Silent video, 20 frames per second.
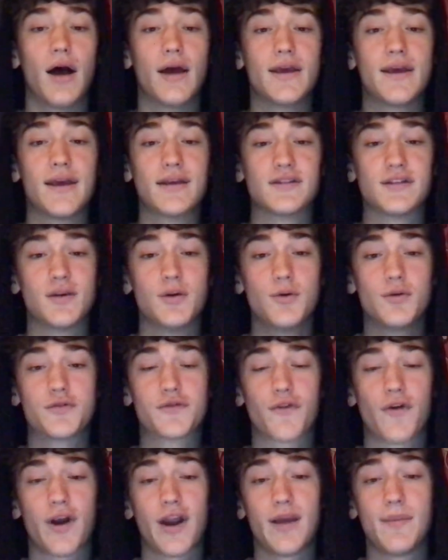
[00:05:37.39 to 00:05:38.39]
He has a huge
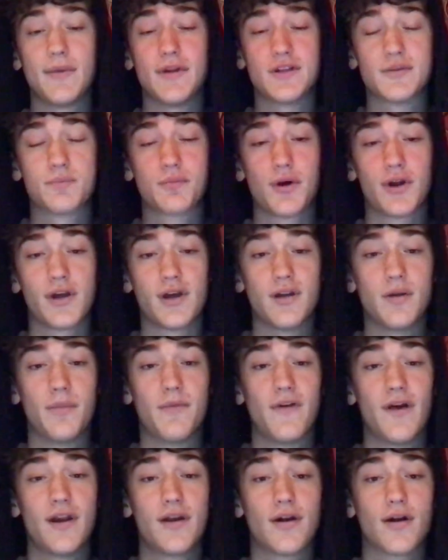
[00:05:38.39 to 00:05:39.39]
frame and he's a pretty good
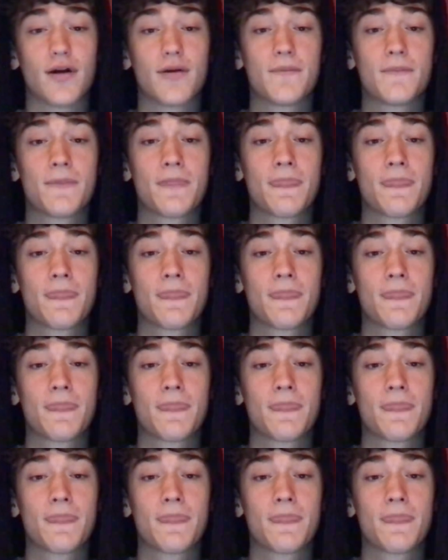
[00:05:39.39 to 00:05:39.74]
defender.